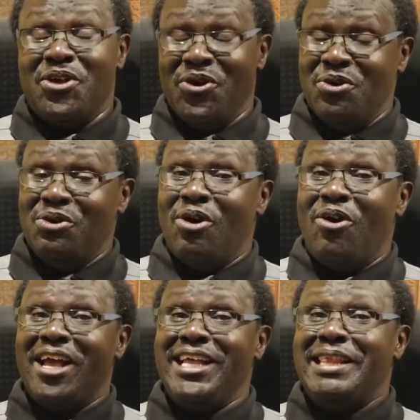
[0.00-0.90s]
You
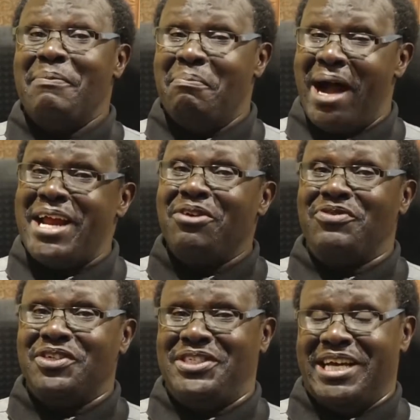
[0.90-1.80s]
know, in the mind
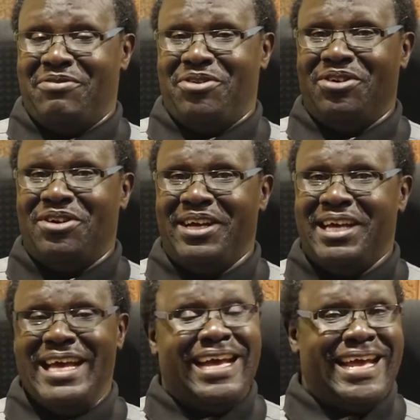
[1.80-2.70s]
of the devil,
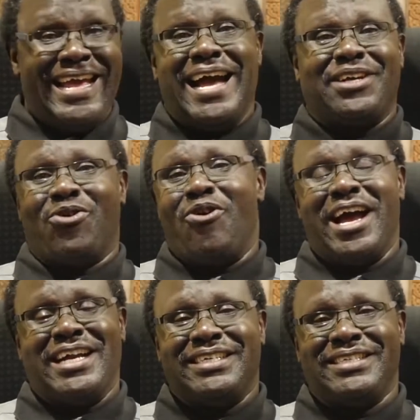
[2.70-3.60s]
he had
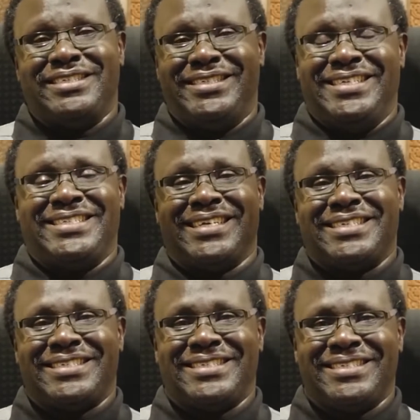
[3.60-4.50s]
conquered
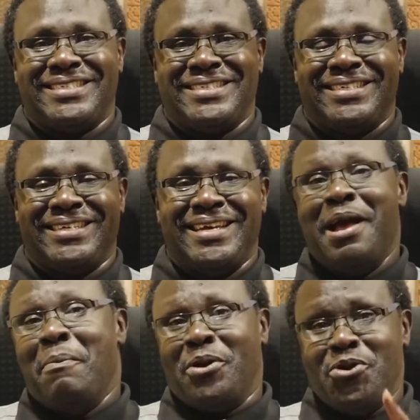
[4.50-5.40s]
Jesus.
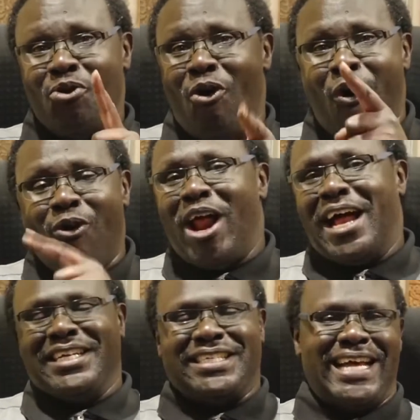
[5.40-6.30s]
But you all
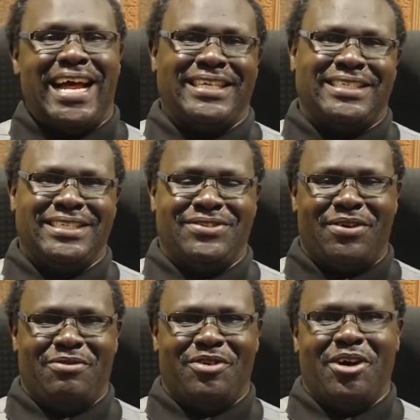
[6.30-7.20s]
understand,
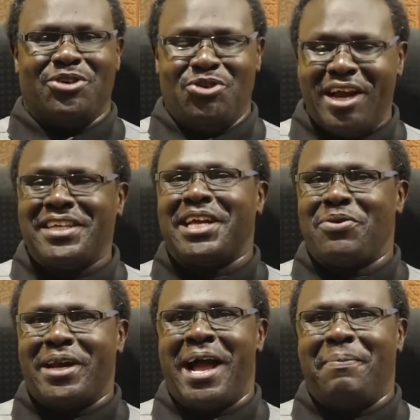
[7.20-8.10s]
children of God, you
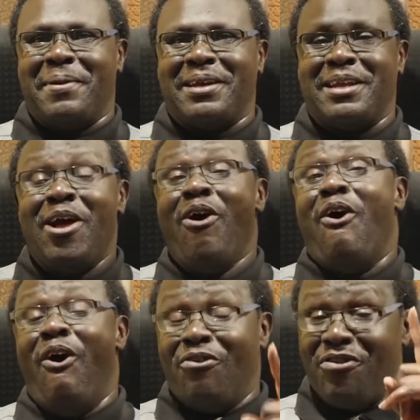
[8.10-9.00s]
understand what happened.
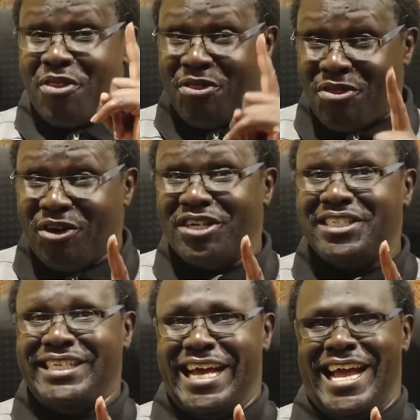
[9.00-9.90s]
On the
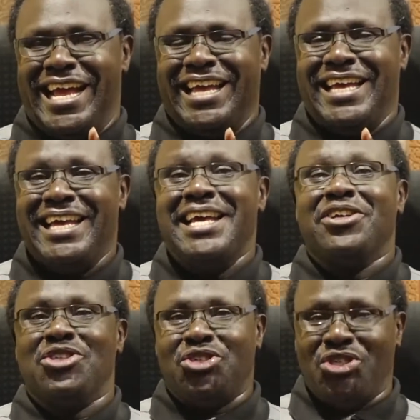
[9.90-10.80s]
third day,
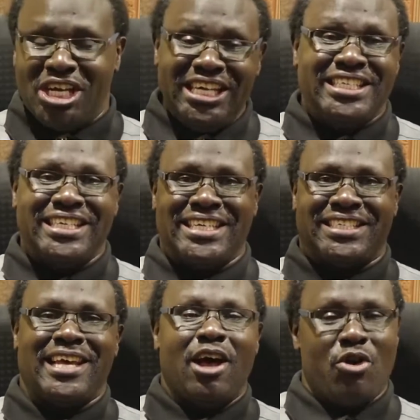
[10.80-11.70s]

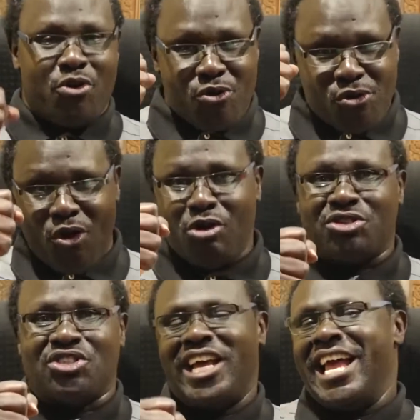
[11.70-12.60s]
Jesus
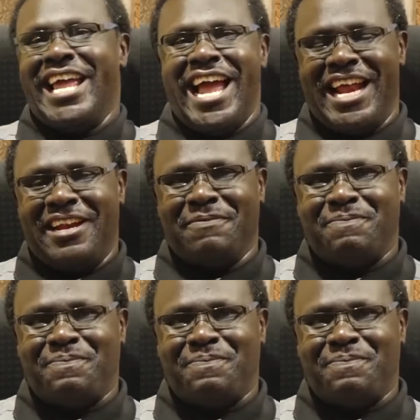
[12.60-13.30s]
rose again.